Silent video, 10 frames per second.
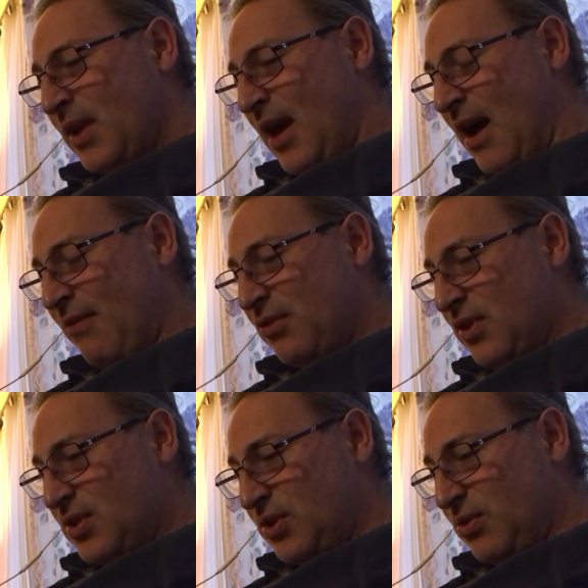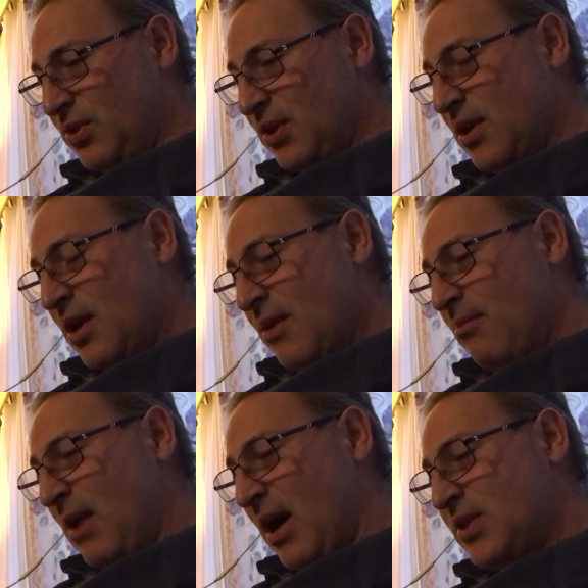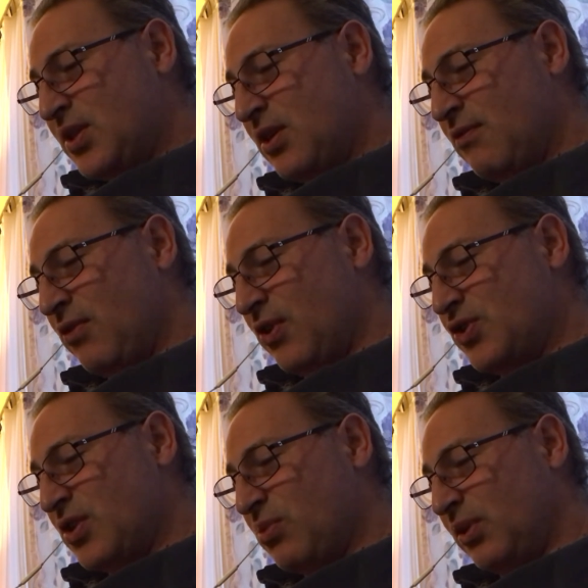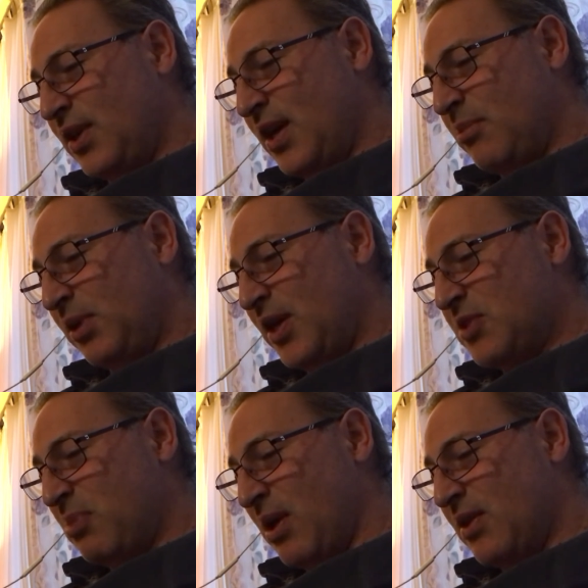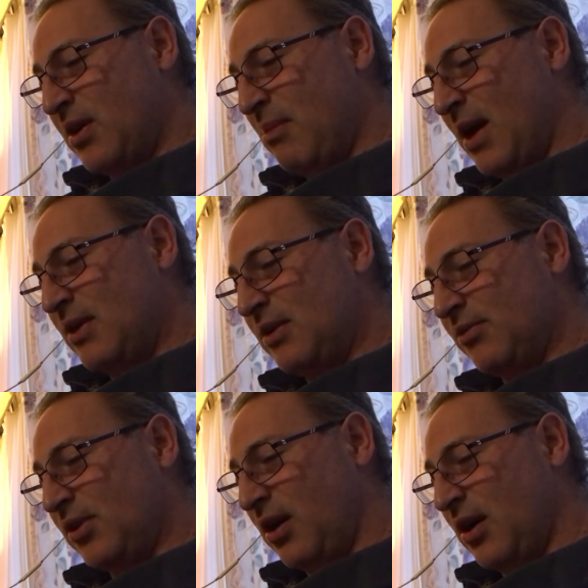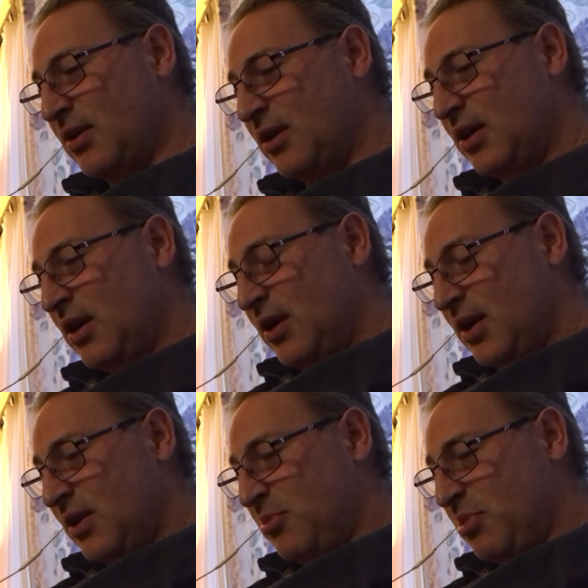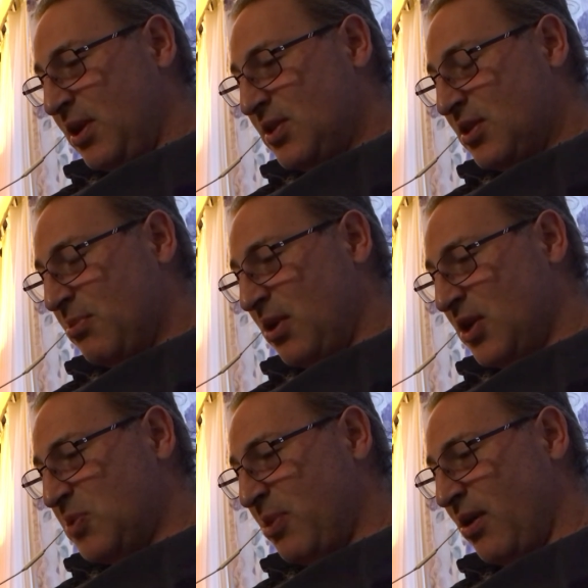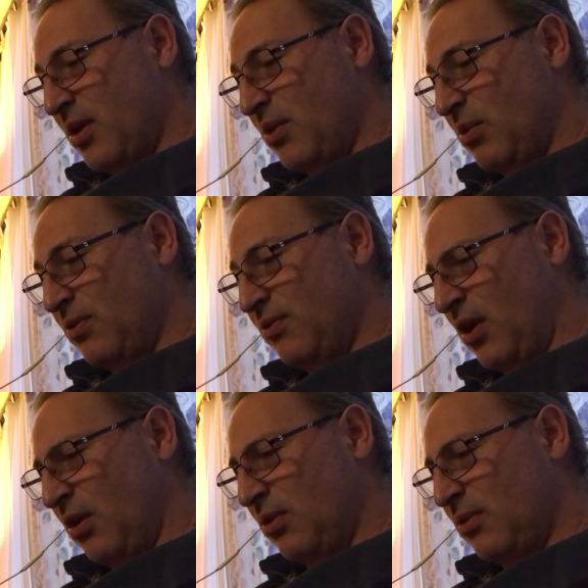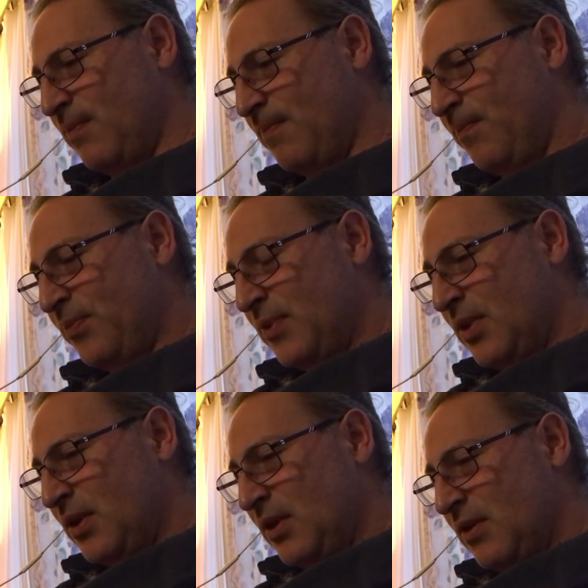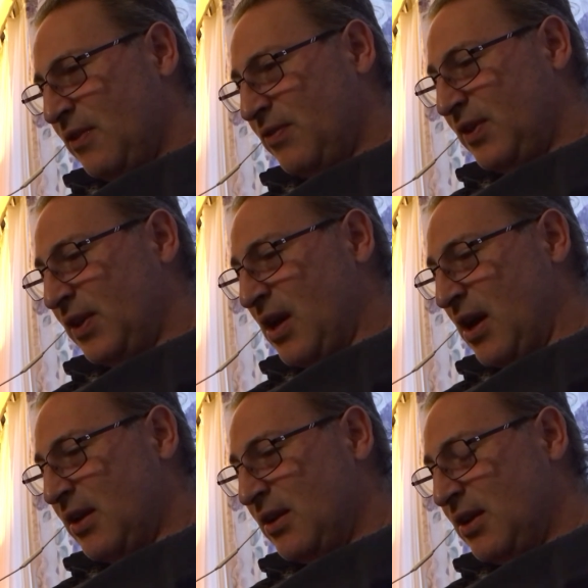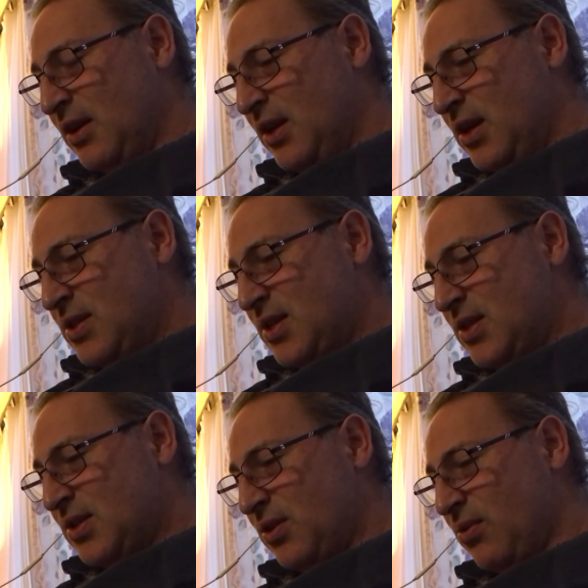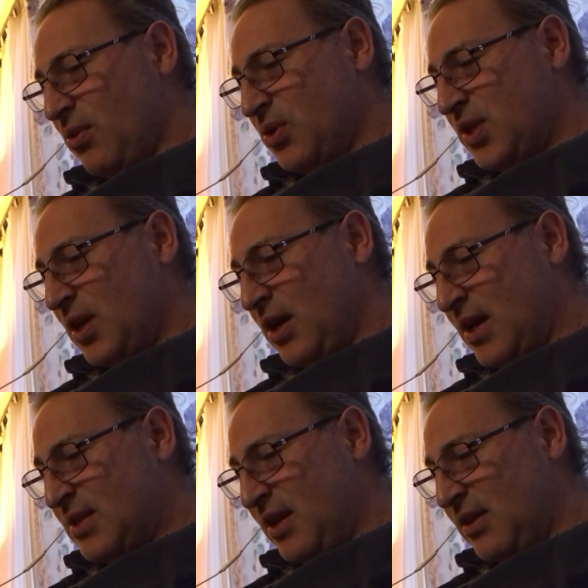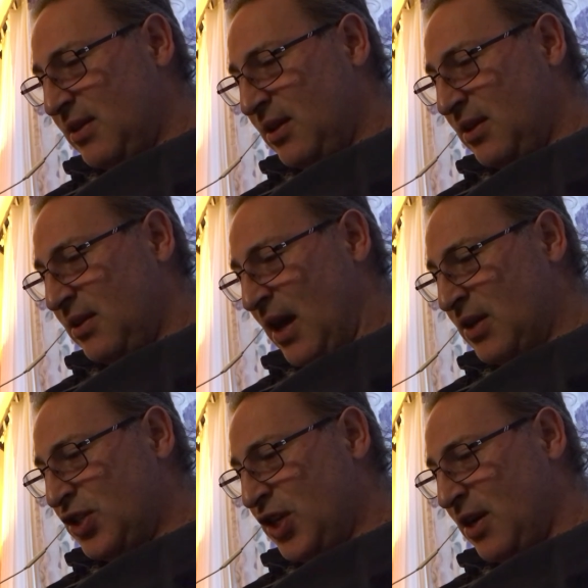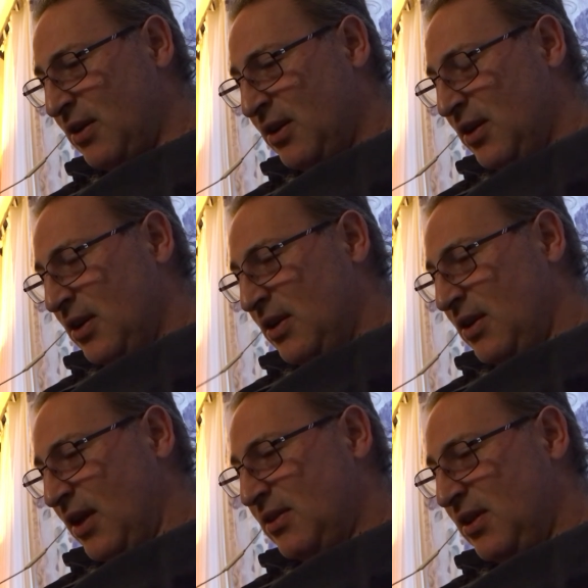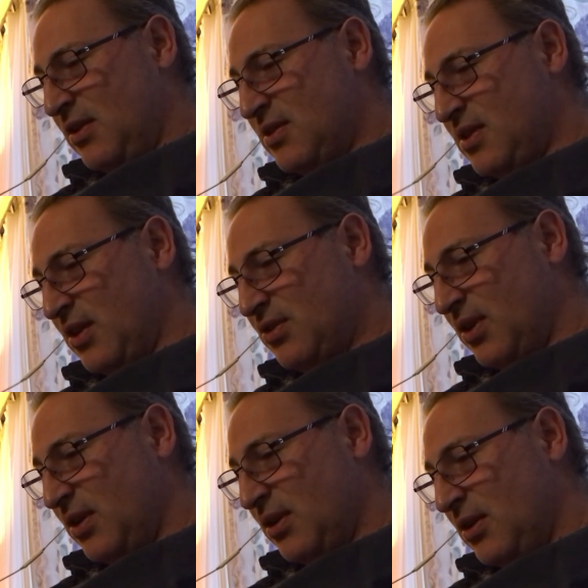After this union, mass conversions will take place by the command of God, and peace and prosperity will follow. 59. Sister Rosa Asdenti di Taggia, 19th century.